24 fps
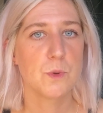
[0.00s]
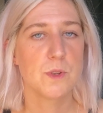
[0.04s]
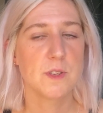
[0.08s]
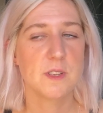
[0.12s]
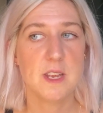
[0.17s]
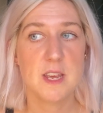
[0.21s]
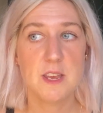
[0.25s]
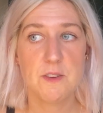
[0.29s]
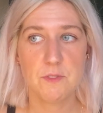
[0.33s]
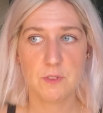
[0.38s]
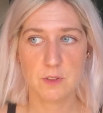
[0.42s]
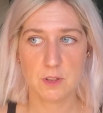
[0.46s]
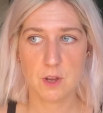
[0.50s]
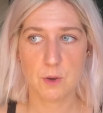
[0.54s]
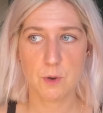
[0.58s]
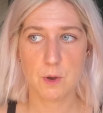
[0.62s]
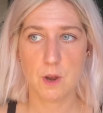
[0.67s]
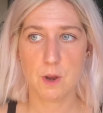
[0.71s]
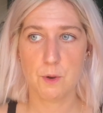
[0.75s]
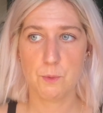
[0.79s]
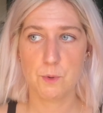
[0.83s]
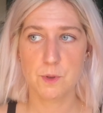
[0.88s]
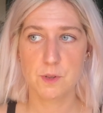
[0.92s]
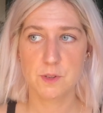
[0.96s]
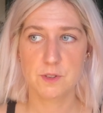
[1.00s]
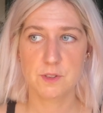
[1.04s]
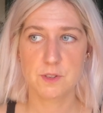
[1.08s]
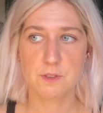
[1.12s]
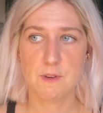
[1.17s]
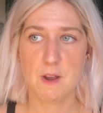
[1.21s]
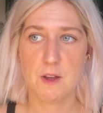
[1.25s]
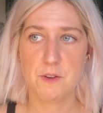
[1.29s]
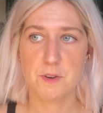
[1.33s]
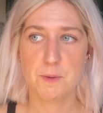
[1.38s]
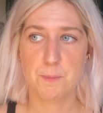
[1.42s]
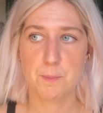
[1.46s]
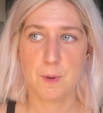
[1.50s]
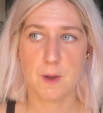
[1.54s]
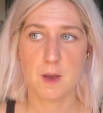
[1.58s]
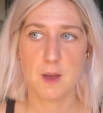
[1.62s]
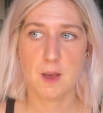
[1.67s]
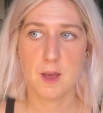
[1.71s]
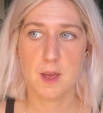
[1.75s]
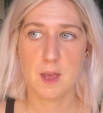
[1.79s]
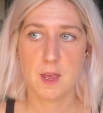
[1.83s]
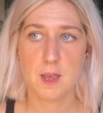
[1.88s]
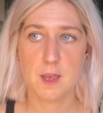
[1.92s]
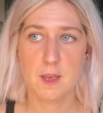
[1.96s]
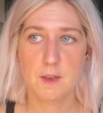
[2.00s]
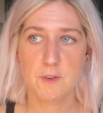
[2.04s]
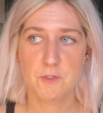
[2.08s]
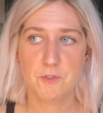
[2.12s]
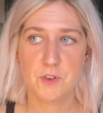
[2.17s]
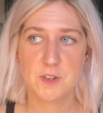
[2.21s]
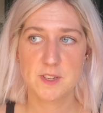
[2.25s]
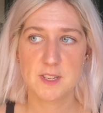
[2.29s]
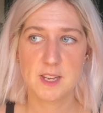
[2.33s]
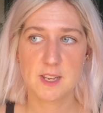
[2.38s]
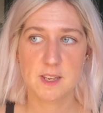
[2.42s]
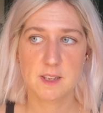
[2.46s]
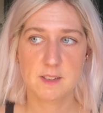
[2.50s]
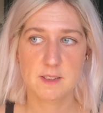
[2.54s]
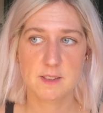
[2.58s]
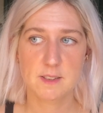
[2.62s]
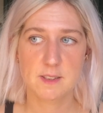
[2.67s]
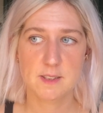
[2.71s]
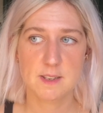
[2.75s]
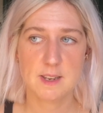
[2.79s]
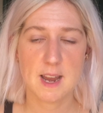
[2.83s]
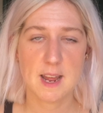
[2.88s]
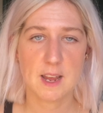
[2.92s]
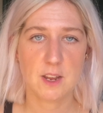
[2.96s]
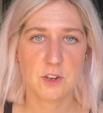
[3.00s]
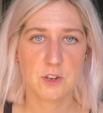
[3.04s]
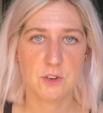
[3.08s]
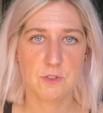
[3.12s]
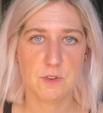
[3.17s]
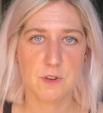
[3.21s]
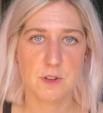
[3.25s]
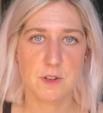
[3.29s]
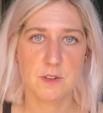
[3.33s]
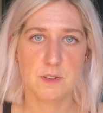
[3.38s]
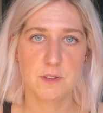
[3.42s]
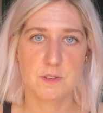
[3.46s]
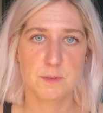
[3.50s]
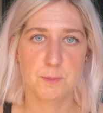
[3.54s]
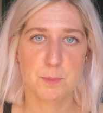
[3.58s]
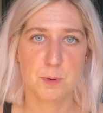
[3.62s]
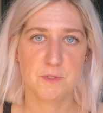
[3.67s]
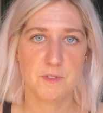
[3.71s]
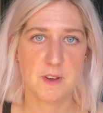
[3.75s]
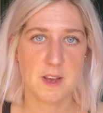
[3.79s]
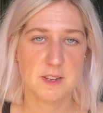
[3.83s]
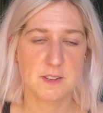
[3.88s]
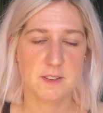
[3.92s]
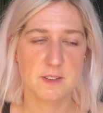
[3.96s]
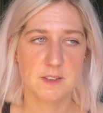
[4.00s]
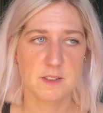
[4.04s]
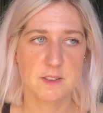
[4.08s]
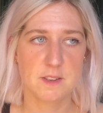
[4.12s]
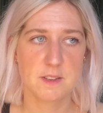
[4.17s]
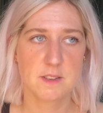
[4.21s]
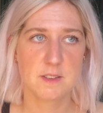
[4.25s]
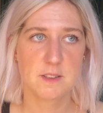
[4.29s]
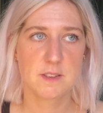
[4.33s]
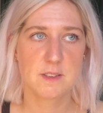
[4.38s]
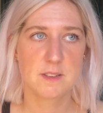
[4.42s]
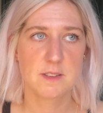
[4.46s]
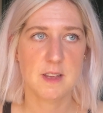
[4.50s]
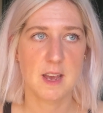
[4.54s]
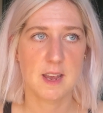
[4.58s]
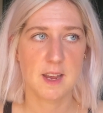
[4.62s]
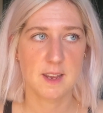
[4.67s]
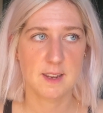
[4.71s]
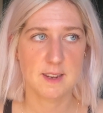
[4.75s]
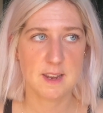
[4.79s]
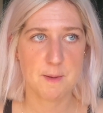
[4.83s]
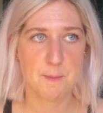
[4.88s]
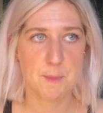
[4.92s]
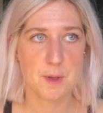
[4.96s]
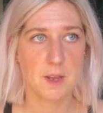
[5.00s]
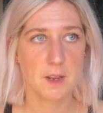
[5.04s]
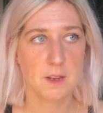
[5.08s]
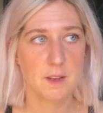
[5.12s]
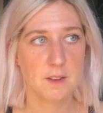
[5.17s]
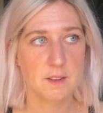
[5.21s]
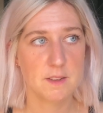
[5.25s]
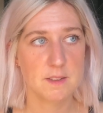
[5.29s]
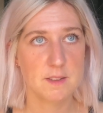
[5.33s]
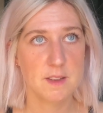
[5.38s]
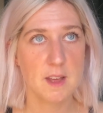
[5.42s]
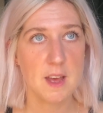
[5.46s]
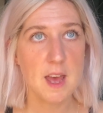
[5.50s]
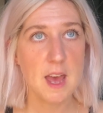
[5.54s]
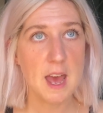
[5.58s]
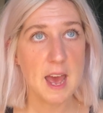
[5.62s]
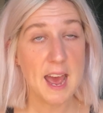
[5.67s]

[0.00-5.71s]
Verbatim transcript: was even though I was surrounded by physics lecturers, professors, academics,